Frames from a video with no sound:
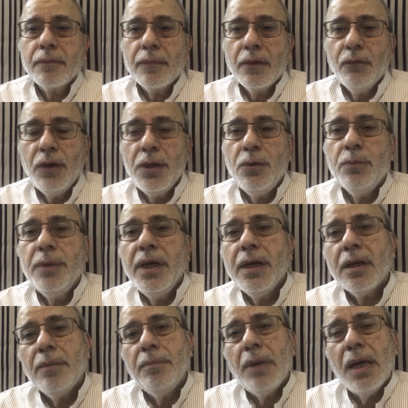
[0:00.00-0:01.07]
when you make
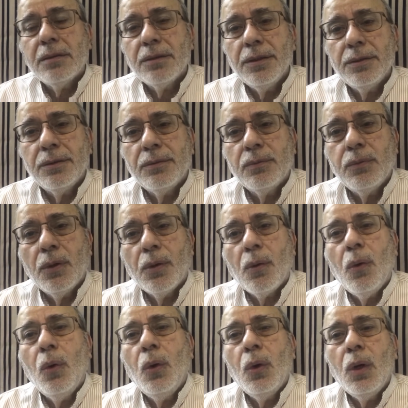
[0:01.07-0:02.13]
a message for
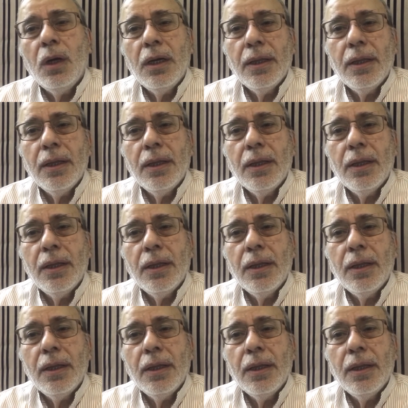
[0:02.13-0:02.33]
all,